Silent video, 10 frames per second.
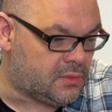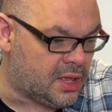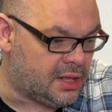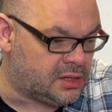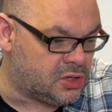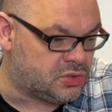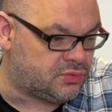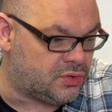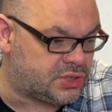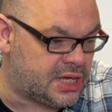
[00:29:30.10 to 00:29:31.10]
includes
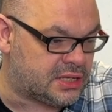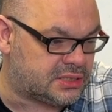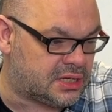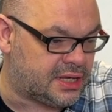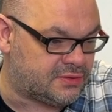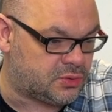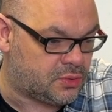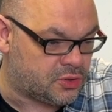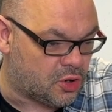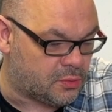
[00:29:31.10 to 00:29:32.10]
routines that leaves you with
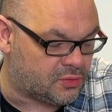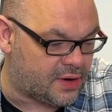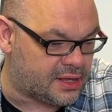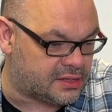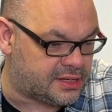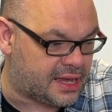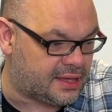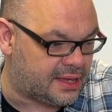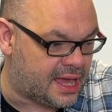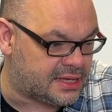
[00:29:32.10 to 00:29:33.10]
a normal regular deck
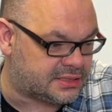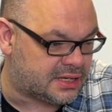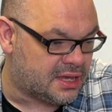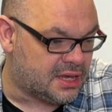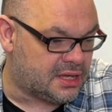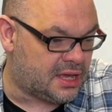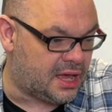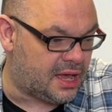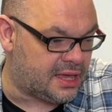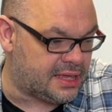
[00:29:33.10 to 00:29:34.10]
and case.
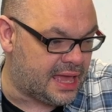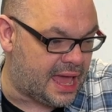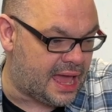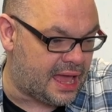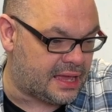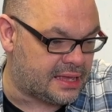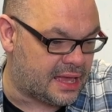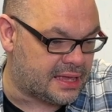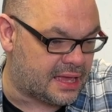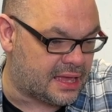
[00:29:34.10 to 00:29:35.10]
Uh, yeah, yeah,
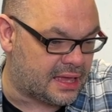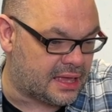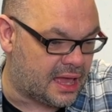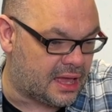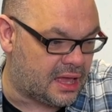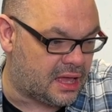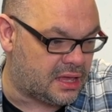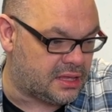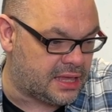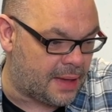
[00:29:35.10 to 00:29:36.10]
yeah, yeah, yeah.
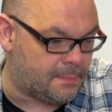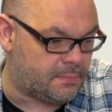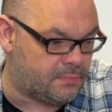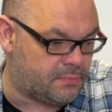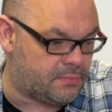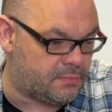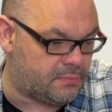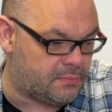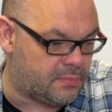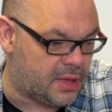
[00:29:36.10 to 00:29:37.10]
Yep,
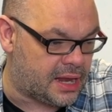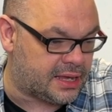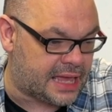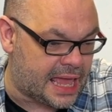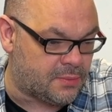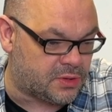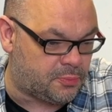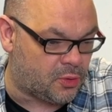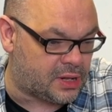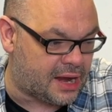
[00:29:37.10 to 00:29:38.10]
and it came with a
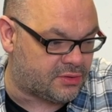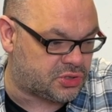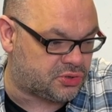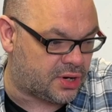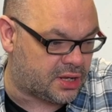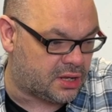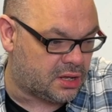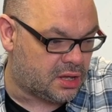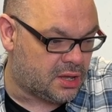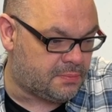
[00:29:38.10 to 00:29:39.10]
Paul Harris trick,
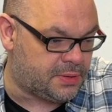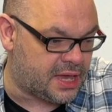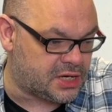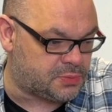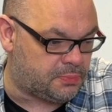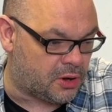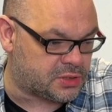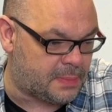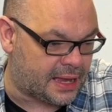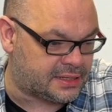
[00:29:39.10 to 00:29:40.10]
PH box
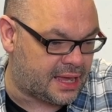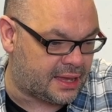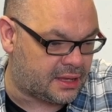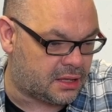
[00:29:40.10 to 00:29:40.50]
back deck.